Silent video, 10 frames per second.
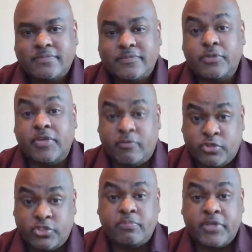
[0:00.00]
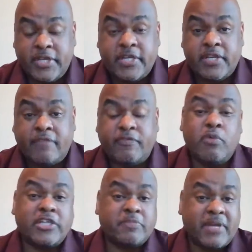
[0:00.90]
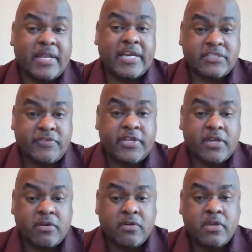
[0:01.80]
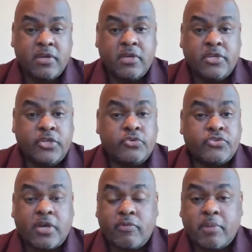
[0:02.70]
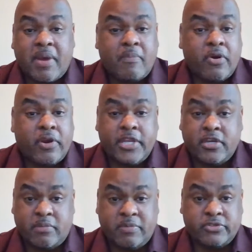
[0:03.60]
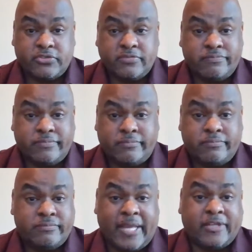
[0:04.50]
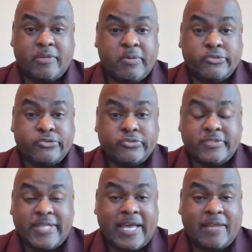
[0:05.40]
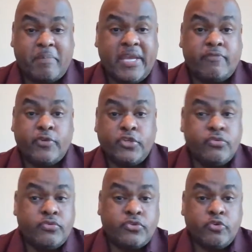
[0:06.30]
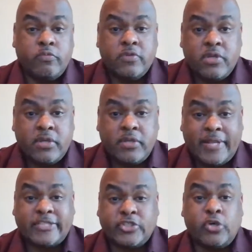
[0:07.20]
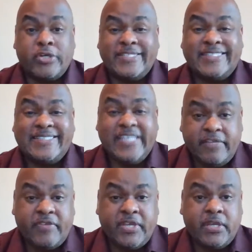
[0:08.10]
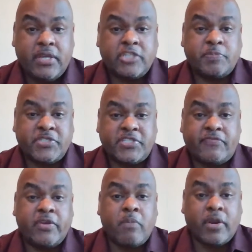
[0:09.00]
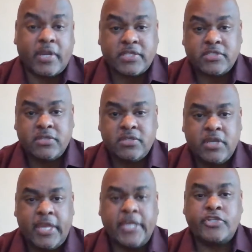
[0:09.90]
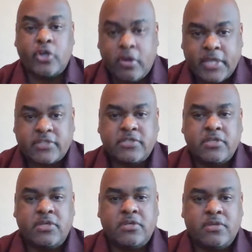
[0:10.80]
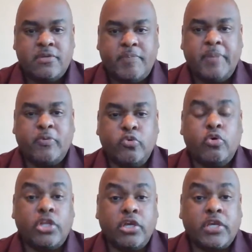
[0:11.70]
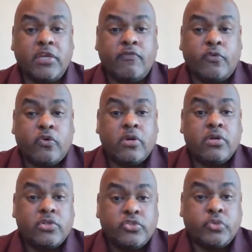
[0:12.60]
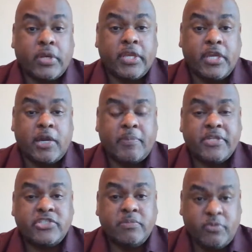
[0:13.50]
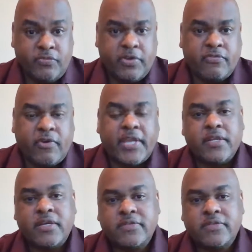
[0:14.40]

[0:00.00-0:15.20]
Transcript: You get what you put in. If you watch my last video, you saw one of my marketing commercials. That commercial is not made for YouTube. That's on TV in specific markets. It targets people who are looking for trucking companies to move their freight.